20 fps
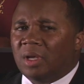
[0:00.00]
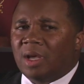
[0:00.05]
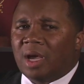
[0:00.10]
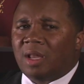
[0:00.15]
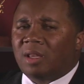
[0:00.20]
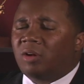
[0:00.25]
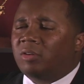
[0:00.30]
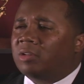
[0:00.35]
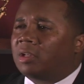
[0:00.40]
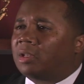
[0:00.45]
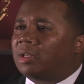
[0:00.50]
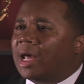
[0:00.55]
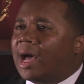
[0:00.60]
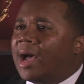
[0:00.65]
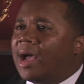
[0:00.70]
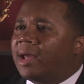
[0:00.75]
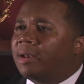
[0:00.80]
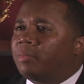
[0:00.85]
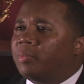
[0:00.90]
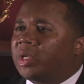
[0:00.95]
I learned a
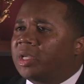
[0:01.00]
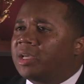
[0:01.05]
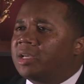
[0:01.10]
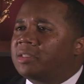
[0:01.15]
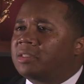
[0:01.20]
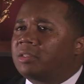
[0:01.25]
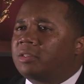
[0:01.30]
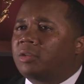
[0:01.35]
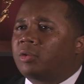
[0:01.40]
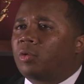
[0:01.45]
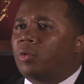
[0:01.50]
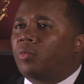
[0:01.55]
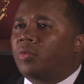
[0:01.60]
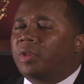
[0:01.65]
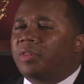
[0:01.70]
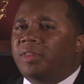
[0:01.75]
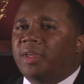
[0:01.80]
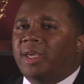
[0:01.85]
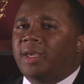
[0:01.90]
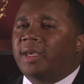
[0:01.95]
lot because, the
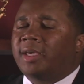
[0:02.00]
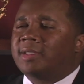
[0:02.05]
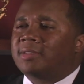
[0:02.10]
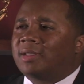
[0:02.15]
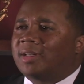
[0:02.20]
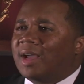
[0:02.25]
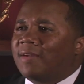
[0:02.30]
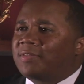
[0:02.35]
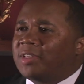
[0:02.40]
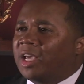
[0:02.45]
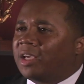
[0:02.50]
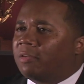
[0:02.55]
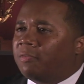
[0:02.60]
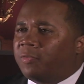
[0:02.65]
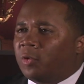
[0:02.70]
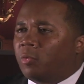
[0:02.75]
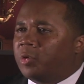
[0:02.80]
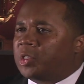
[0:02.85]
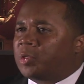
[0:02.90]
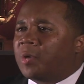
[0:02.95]
thing is, and I've taken
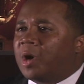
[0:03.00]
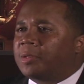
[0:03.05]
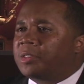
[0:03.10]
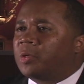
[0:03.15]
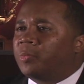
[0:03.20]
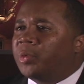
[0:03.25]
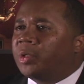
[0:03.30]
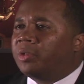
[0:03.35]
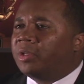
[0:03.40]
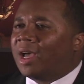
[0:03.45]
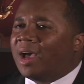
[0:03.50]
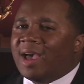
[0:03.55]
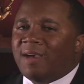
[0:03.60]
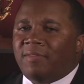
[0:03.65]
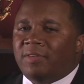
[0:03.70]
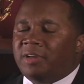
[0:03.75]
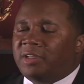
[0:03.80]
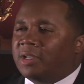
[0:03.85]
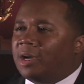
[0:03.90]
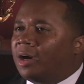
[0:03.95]
full responsibility. I
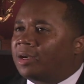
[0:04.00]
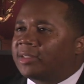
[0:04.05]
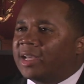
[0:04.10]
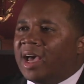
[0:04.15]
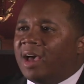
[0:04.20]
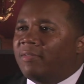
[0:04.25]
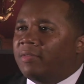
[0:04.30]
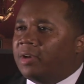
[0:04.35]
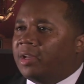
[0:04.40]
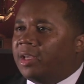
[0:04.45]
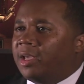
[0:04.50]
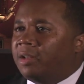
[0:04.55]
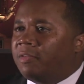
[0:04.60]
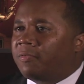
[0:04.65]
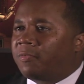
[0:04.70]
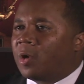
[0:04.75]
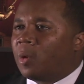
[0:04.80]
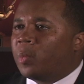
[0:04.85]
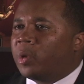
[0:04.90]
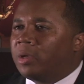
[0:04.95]
haven't ducked, I haven't hid
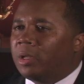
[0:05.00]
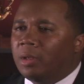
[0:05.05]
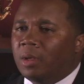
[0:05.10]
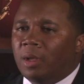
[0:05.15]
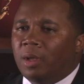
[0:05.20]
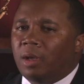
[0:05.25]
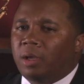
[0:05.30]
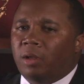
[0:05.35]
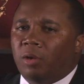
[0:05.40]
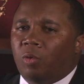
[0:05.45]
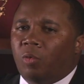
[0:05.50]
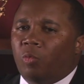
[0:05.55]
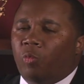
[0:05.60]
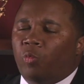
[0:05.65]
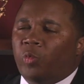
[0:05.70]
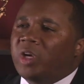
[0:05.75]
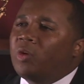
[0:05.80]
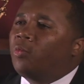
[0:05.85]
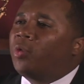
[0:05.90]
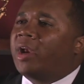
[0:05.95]
from it.
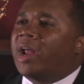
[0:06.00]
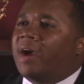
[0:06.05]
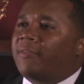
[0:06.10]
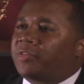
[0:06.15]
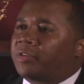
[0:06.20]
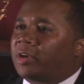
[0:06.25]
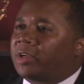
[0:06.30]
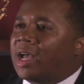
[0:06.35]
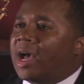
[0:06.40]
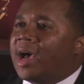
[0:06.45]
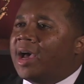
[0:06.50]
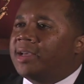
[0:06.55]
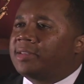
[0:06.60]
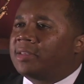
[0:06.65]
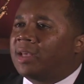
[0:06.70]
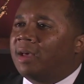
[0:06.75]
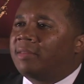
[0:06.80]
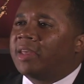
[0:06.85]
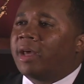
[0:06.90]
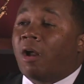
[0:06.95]
We went after guys
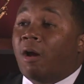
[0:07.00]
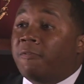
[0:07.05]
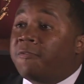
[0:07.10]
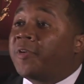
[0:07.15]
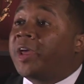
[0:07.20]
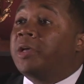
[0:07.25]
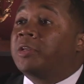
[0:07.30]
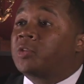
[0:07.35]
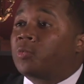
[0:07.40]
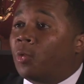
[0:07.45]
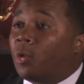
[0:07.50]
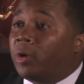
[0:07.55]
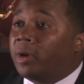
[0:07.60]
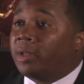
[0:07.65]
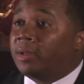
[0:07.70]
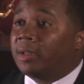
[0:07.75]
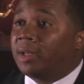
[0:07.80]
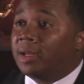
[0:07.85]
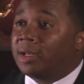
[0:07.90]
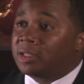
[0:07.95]
that our fans
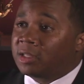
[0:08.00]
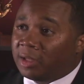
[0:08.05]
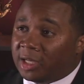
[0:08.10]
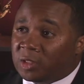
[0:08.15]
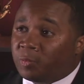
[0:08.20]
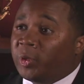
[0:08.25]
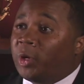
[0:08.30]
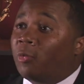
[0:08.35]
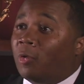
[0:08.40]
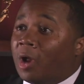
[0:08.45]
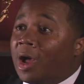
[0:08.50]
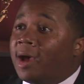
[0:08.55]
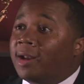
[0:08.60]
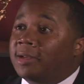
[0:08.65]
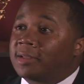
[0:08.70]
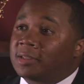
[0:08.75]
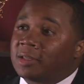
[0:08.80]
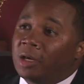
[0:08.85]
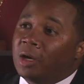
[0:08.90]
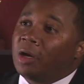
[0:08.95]
wanted. So let's be real
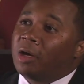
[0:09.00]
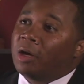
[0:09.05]
honest.